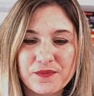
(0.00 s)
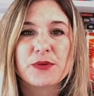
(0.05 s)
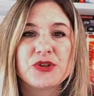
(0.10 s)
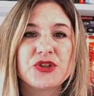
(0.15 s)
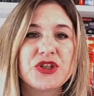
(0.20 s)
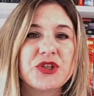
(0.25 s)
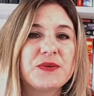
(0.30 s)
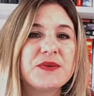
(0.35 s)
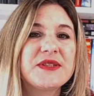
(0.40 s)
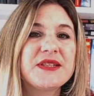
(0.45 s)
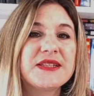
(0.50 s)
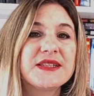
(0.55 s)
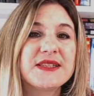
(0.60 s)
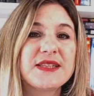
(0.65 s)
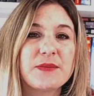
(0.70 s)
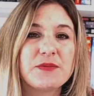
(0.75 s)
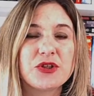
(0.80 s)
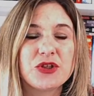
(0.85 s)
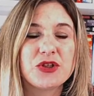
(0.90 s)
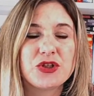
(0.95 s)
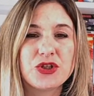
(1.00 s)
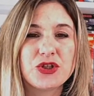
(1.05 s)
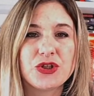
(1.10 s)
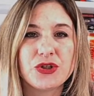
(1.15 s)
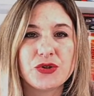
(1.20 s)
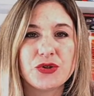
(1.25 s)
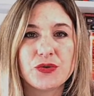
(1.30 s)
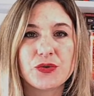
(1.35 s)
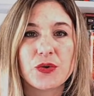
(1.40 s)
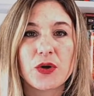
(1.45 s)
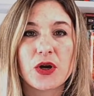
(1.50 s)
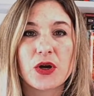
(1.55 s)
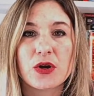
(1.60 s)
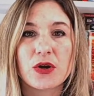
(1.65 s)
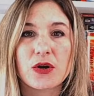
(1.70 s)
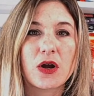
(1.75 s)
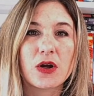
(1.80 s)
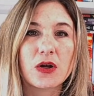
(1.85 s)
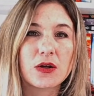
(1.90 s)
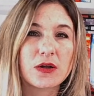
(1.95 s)
but she was accepted to
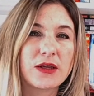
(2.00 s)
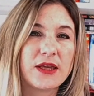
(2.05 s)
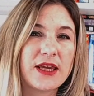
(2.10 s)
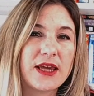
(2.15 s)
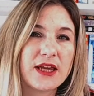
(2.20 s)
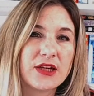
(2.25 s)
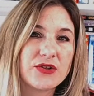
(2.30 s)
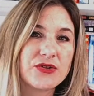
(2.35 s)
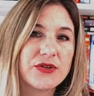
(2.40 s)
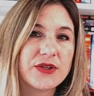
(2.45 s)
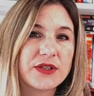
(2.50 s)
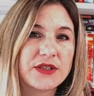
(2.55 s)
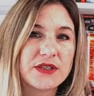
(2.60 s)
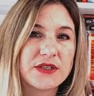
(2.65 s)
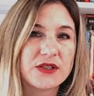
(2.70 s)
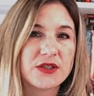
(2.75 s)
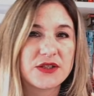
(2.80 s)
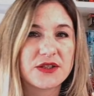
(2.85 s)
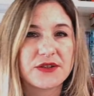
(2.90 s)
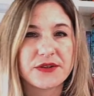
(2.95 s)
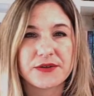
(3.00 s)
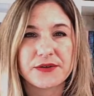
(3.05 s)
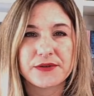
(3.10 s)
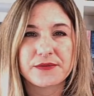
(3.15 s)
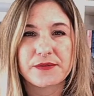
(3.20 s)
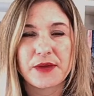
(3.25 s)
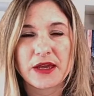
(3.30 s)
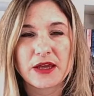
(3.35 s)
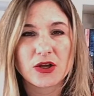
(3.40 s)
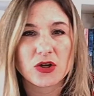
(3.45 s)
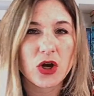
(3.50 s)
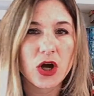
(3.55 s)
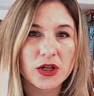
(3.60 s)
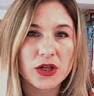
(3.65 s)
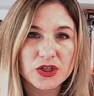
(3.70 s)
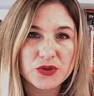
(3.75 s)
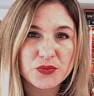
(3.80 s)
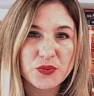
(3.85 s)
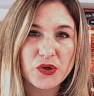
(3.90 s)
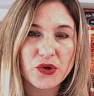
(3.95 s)
early entrance into, like, a
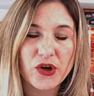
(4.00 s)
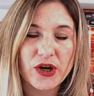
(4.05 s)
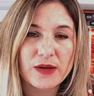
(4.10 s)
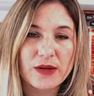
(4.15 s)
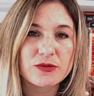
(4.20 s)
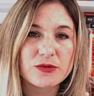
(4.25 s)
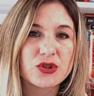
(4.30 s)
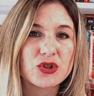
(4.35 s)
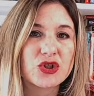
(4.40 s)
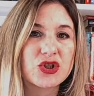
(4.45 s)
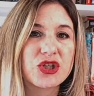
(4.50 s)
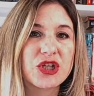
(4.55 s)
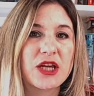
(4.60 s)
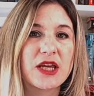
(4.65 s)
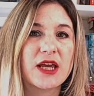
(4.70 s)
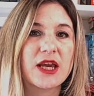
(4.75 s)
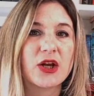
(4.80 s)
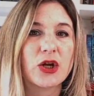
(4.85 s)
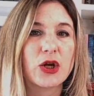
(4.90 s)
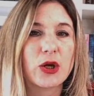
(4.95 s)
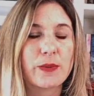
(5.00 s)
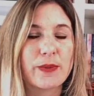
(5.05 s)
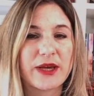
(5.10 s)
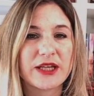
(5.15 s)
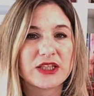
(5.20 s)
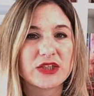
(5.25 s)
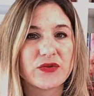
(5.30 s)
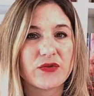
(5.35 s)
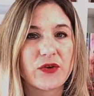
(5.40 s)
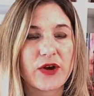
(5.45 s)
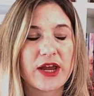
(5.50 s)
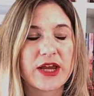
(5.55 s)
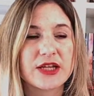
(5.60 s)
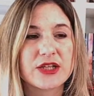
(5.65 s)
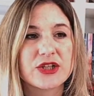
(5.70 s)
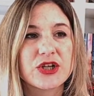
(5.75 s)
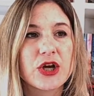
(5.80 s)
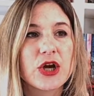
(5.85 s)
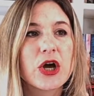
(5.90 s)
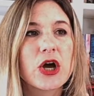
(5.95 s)
college program. So she and her best
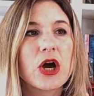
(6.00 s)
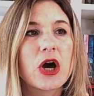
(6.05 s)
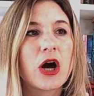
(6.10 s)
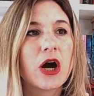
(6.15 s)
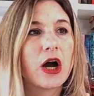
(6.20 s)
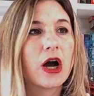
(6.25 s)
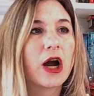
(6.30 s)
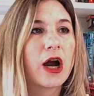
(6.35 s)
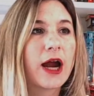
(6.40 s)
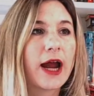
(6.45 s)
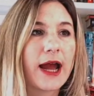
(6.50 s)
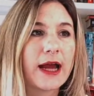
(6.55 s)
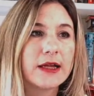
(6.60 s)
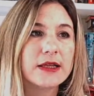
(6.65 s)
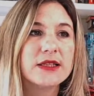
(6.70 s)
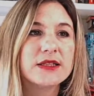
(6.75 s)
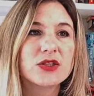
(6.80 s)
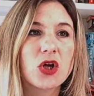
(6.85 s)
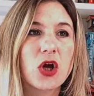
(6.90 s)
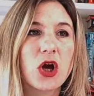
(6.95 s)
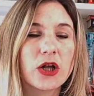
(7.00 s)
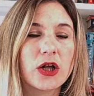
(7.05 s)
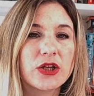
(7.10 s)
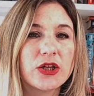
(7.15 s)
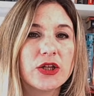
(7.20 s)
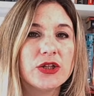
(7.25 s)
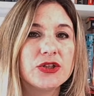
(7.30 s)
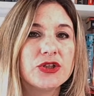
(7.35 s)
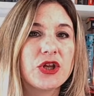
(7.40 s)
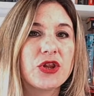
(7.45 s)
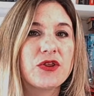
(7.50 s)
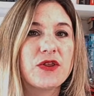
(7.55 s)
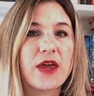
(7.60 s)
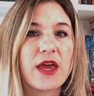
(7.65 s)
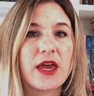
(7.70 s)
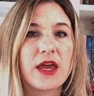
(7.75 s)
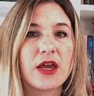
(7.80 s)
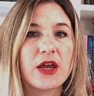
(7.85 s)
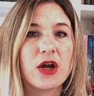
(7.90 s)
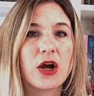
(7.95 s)
friend are at this college.
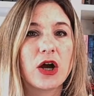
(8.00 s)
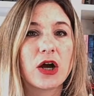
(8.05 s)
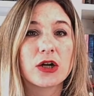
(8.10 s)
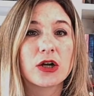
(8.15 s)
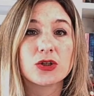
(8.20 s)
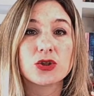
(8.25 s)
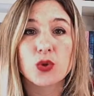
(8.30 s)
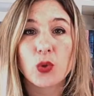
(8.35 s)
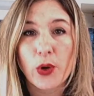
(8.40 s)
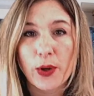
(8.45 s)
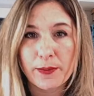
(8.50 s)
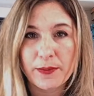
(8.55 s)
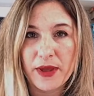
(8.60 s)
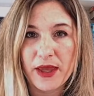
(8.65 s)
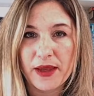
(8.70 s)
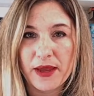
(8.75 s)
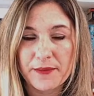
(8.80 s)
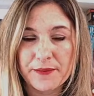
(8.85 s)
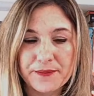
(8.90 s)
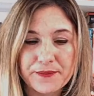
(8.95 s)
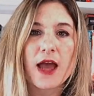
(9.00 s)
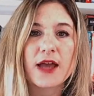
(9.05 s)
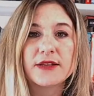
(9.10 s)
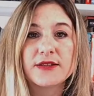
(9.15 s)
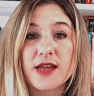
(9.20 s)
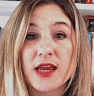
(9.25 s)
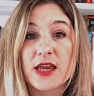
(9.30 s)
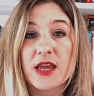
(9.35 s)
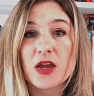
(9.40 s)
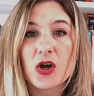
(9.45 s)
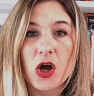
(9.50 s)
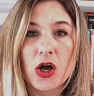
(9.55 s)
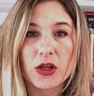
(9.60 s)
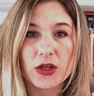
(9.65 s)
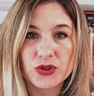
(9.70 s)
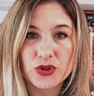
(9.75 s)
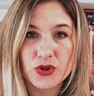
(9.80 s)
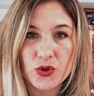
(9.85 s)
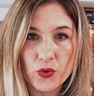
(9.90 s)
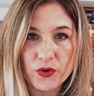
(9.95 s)
They are dorming and taking
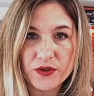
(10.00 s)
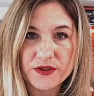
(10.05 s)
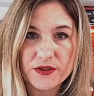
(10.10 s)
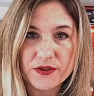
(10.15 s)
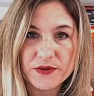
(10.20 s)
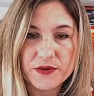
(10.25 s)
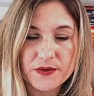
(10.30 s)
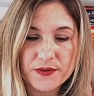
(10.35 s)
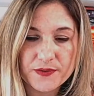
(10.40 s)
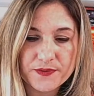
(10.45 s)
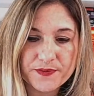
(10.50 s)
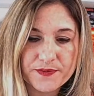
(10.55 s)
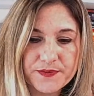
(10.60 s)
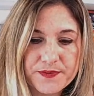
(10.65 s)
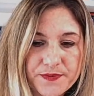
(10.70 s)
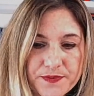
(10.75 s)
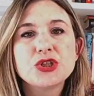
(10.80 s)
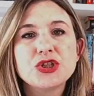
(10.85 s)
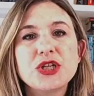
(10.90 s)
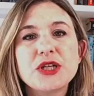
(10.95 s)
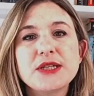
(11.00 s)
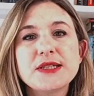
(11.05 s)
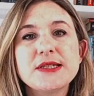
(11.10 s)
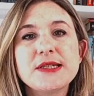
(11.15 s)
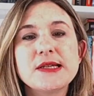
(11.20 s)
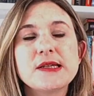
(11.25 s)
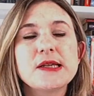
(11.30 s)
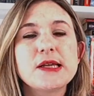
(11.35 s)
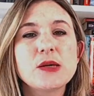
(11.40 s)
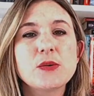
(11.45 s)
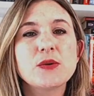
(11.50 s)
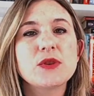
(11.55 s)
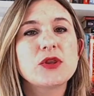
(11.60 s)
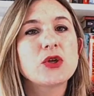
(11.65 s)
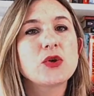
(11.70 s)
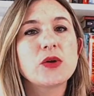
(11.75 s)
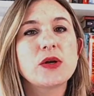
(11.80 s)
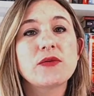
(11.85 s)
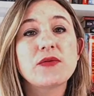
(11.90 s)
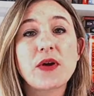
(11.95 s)
college courses. She is dealing with the
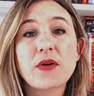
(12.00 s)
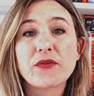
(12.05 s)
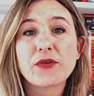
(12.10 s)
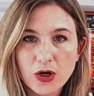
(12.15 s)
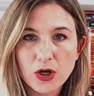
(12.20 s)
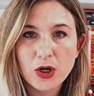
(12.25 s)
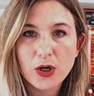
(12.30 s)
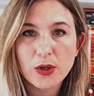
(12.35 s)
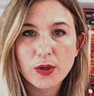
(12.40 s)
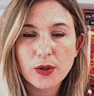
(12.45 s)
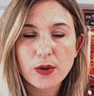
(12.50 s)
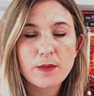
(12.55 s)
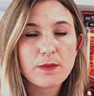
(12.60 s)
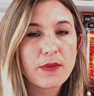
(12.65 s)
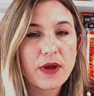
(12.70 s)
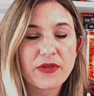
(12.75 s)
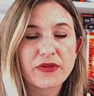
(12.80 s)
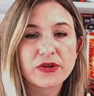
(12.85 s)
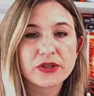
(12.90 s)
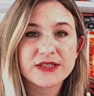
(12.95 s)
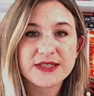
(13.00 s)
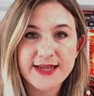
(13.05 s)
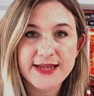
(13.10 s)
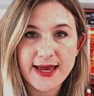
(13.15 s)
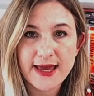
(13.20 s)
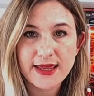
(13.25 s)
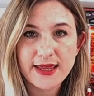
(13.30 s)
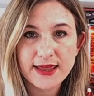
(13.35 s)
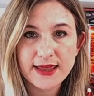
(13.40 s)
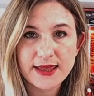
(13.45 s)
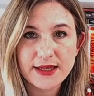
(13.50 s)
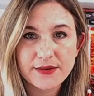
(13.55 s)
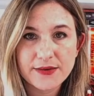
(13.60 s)
grief of her mother's death.